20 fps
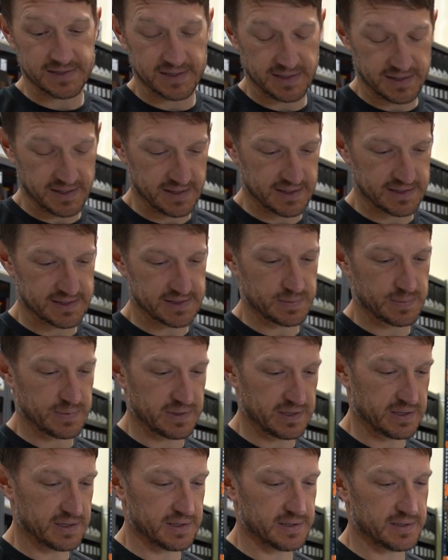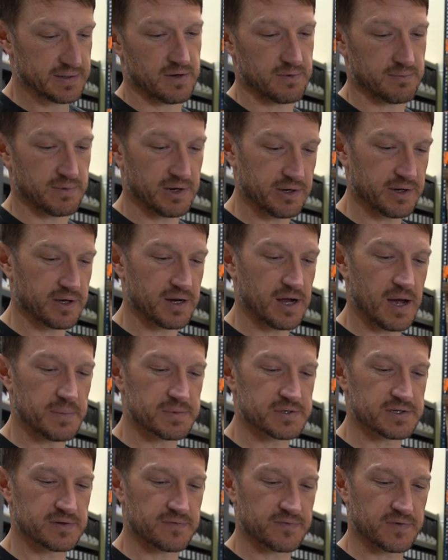So I think this would be a real good
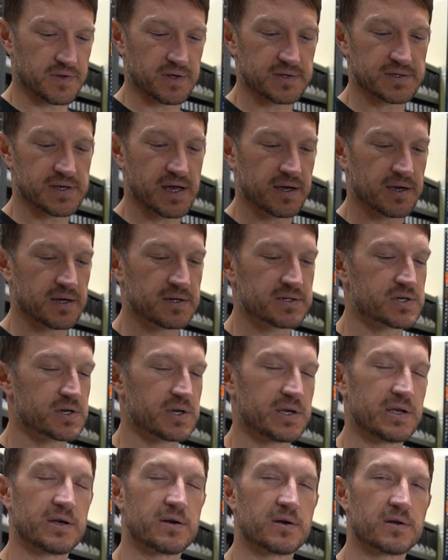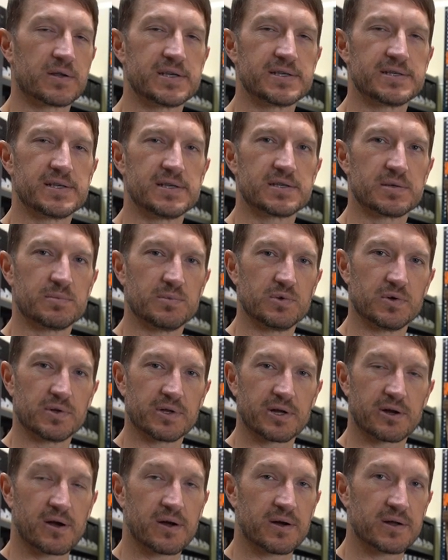option for those high country early season mule
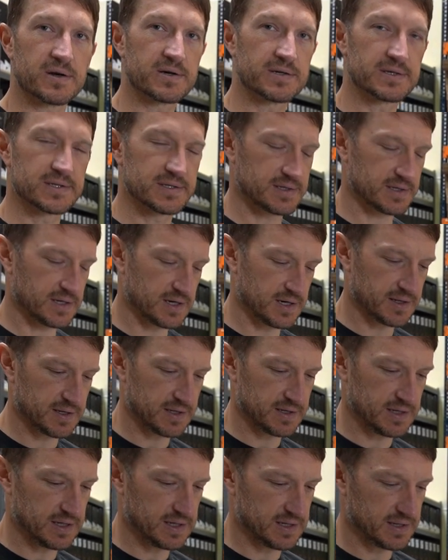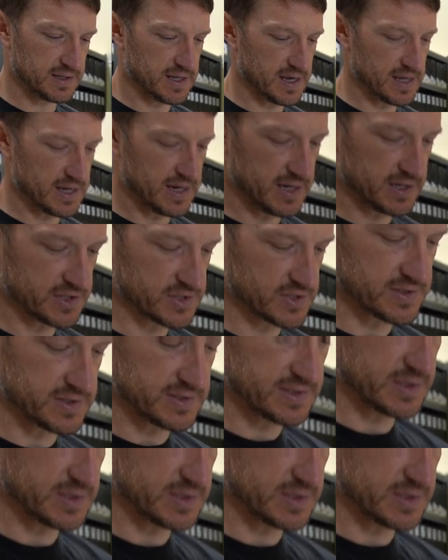deer hunters uh, that need that extra